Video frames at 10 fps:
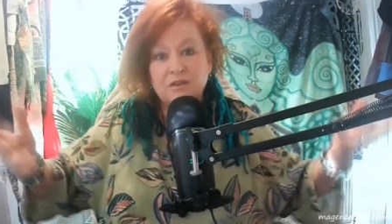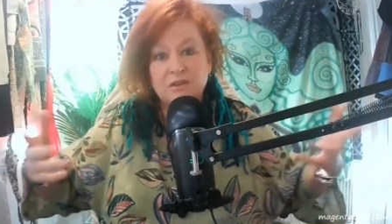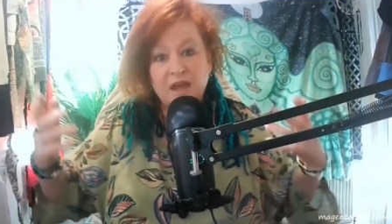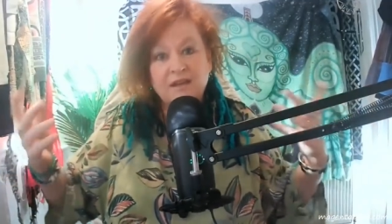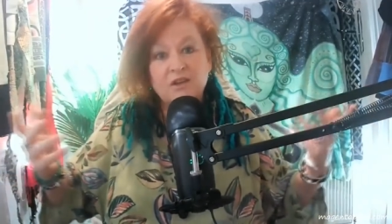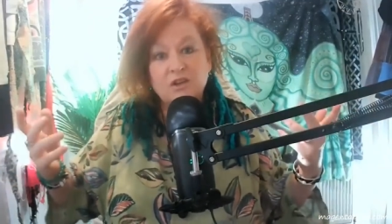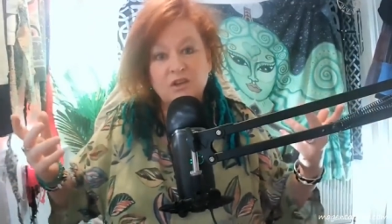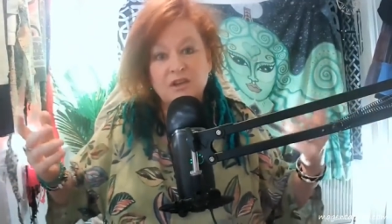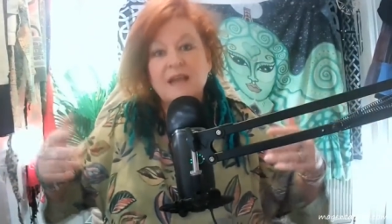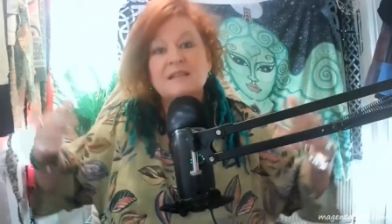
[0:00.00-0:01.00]
then
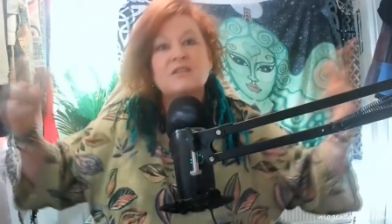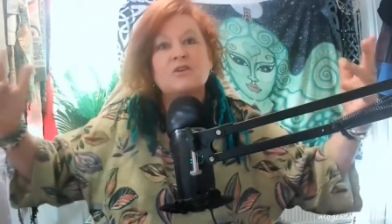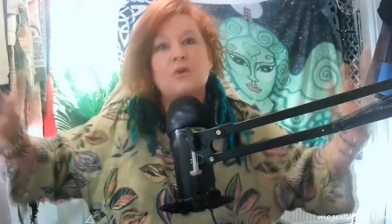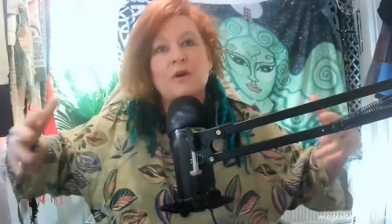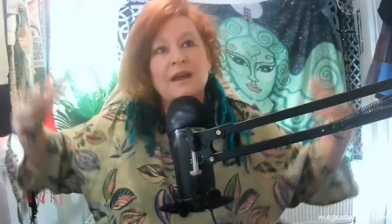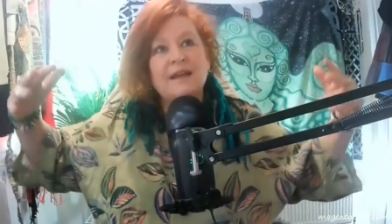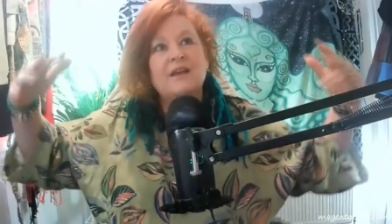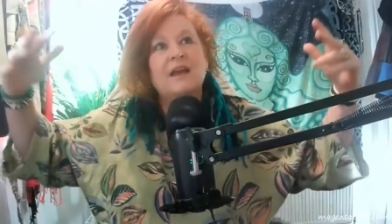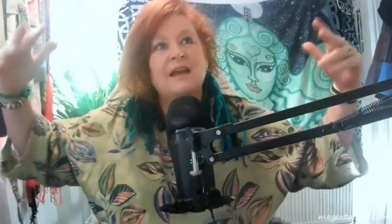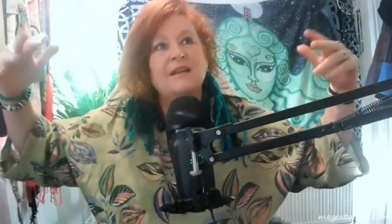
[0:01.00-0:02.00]
yes, you're
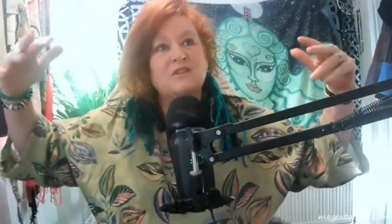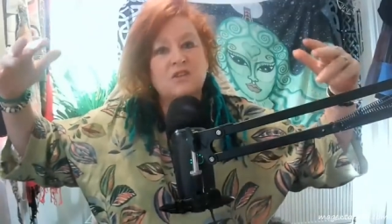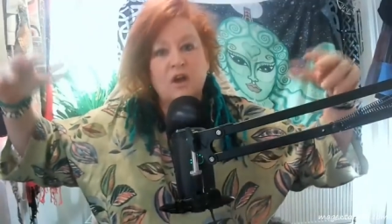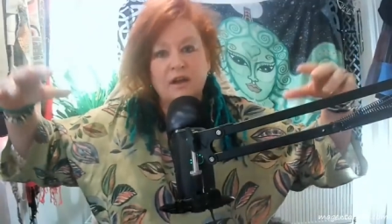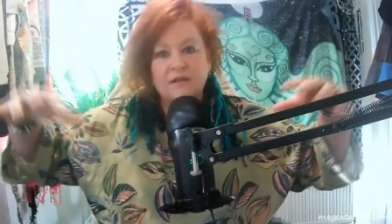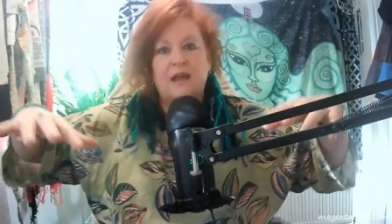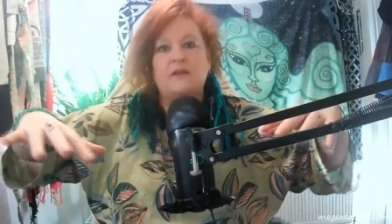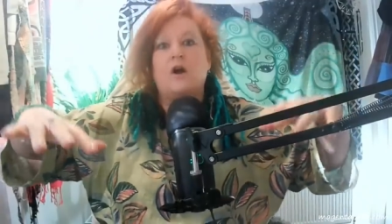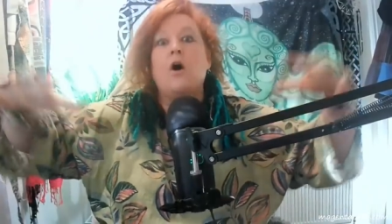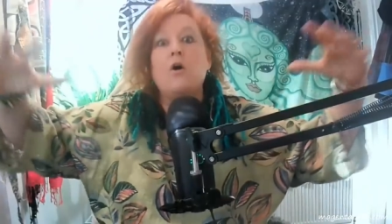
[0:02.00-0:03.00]
inside
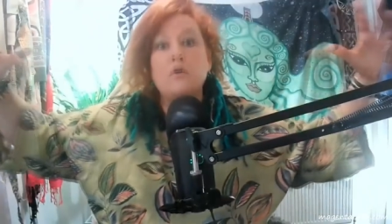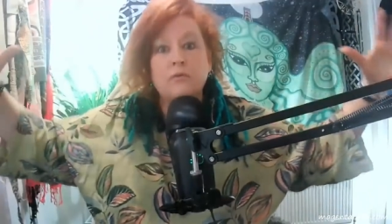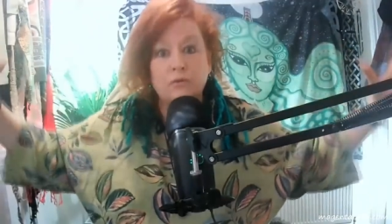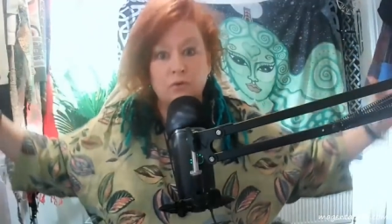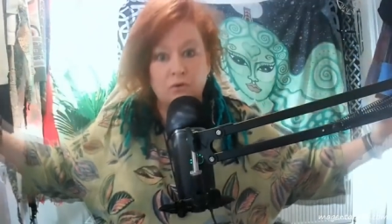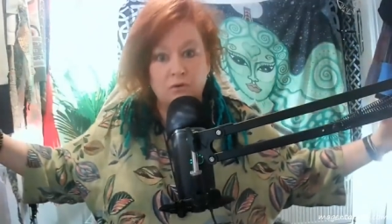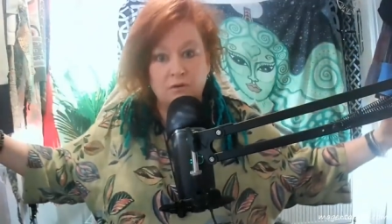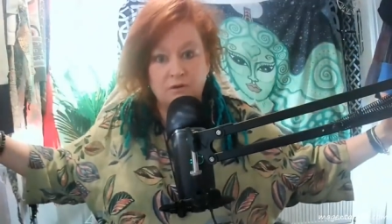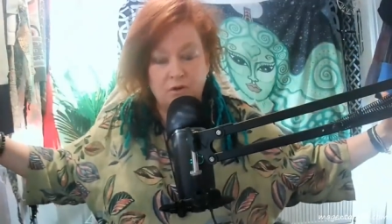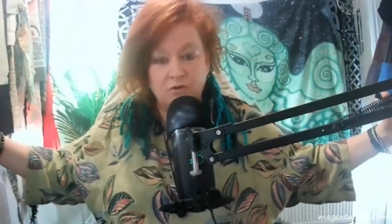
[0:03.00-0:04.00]
that overall
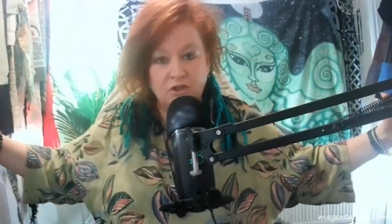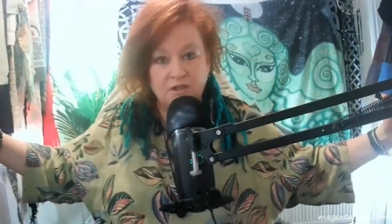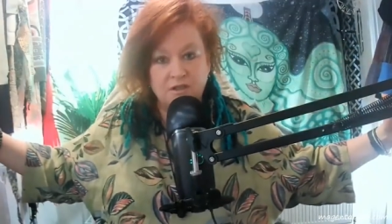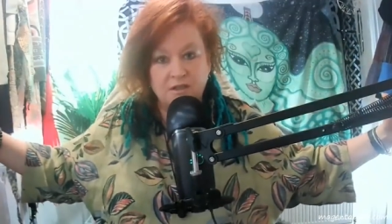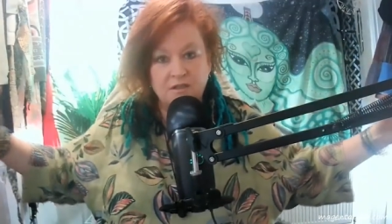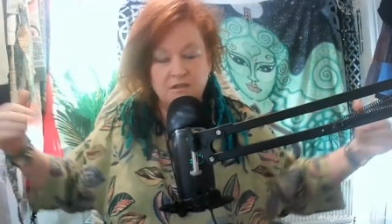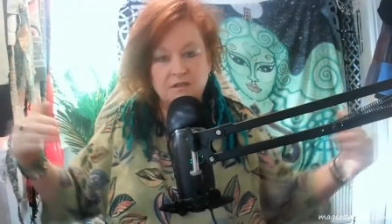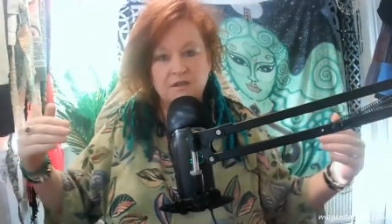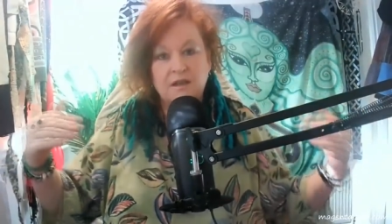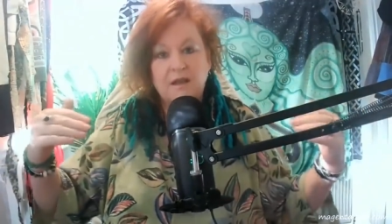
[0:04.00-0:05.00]
consciousness,
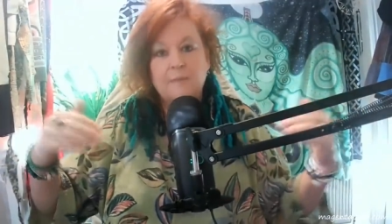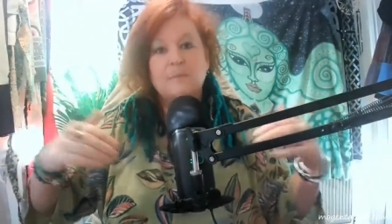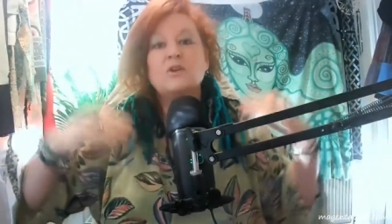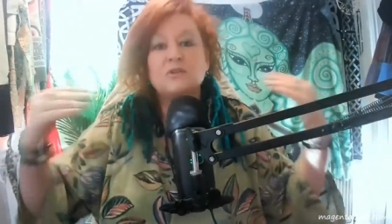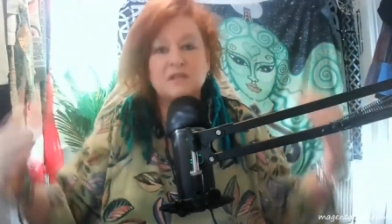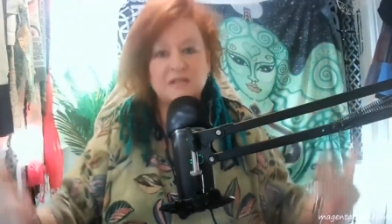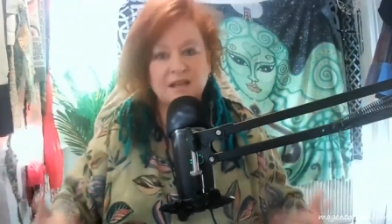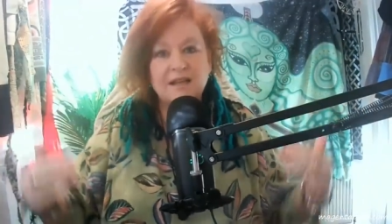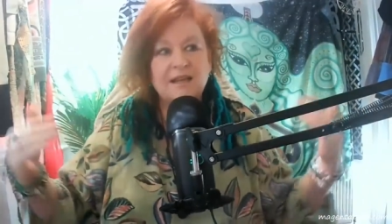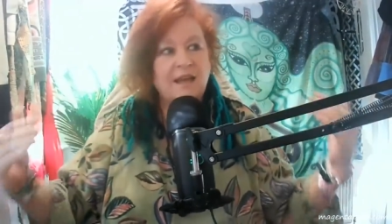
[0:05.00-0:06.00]
but you're
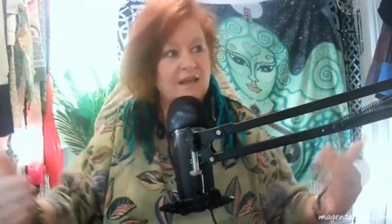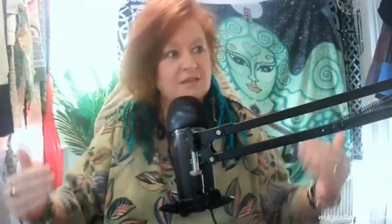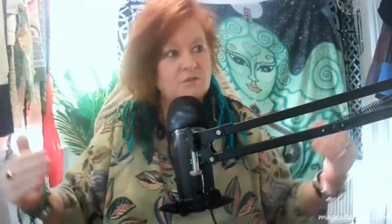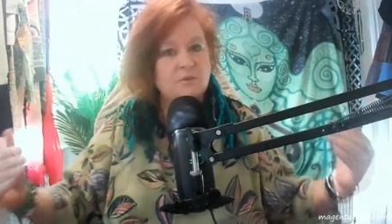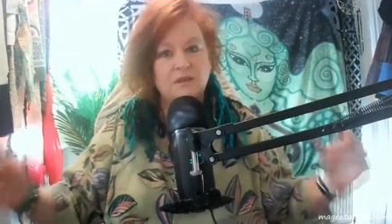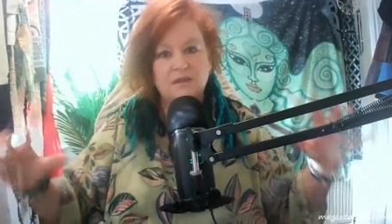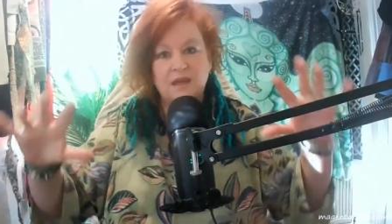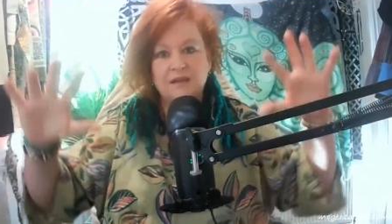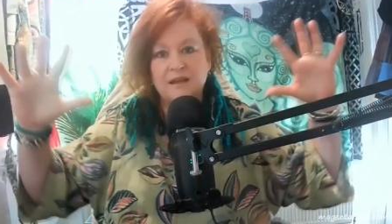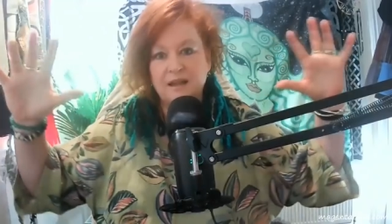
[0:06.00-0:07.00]
still encased within
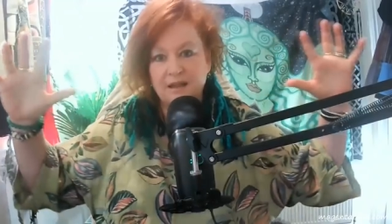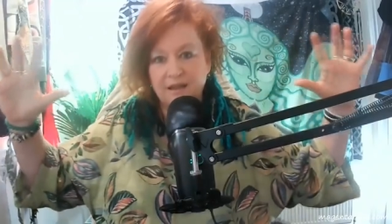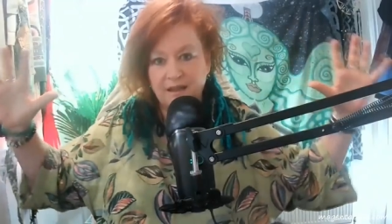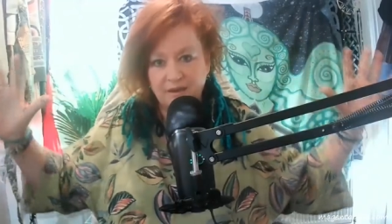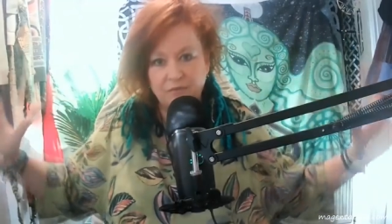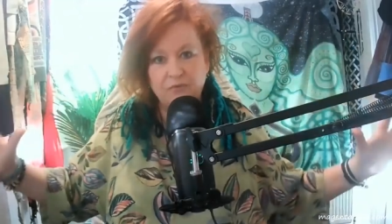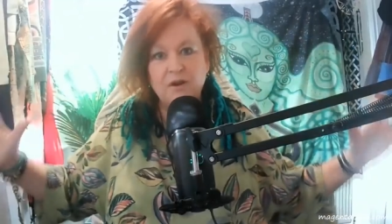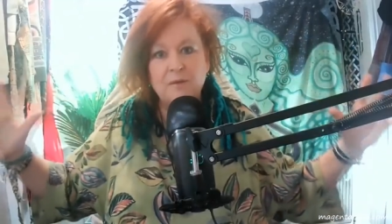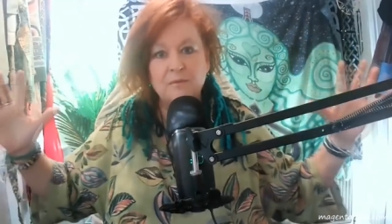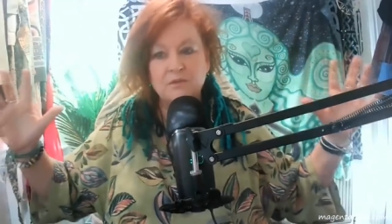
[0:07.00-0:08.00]
that
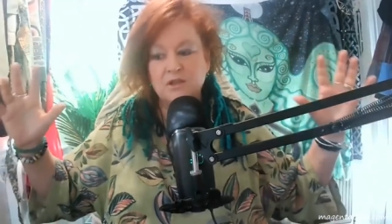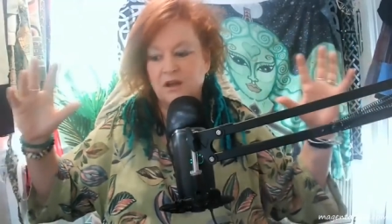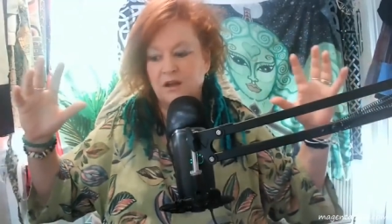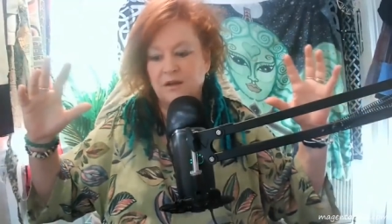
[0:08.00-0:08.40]
infinite